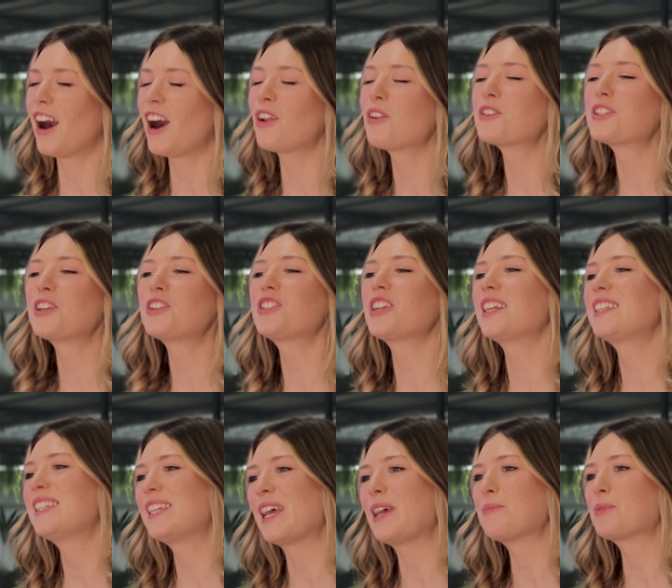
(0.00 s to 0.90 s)
I'll also share
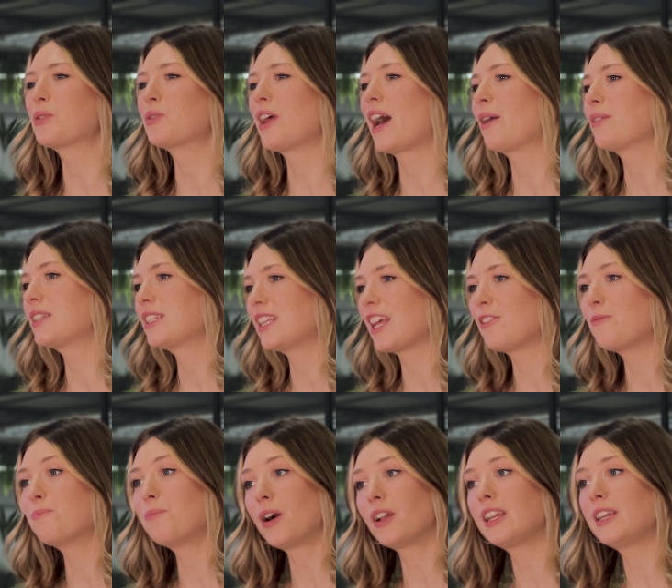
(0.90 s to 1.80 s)
tips on how to save
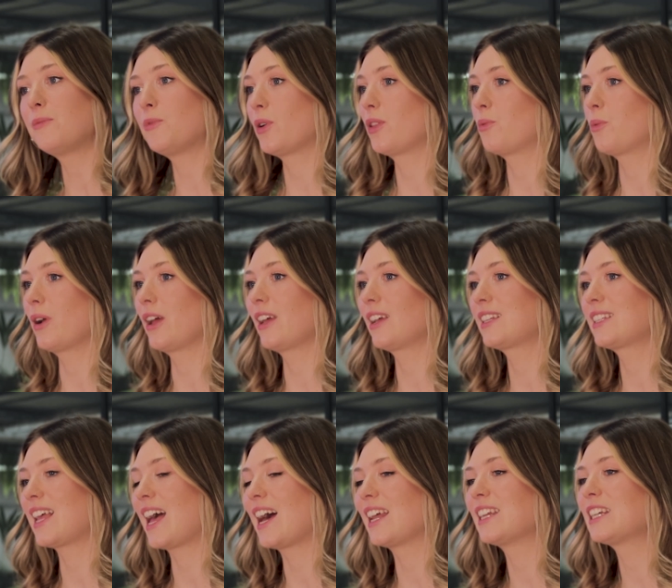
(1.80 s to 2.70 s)
money with Wix
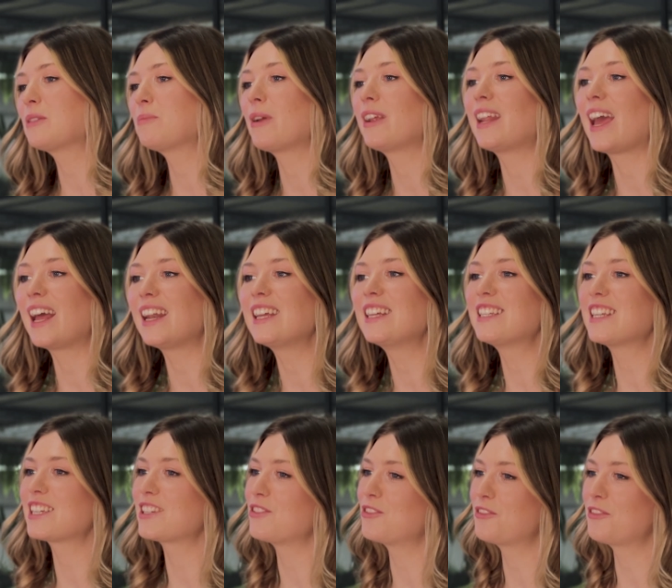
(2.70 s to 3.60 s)
and explain any
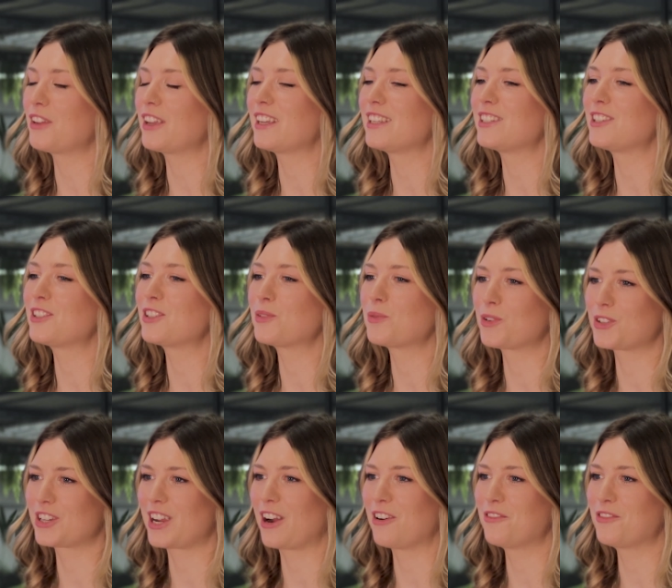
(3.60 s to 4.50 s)
additional fees you should
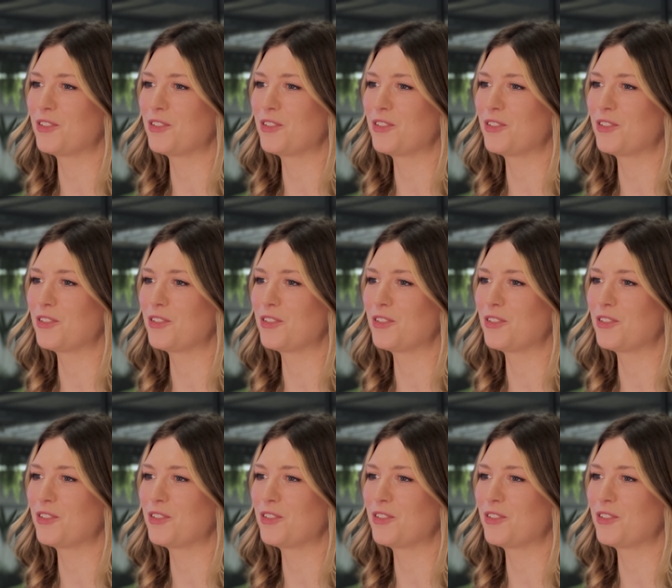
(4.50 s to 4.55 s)
watch out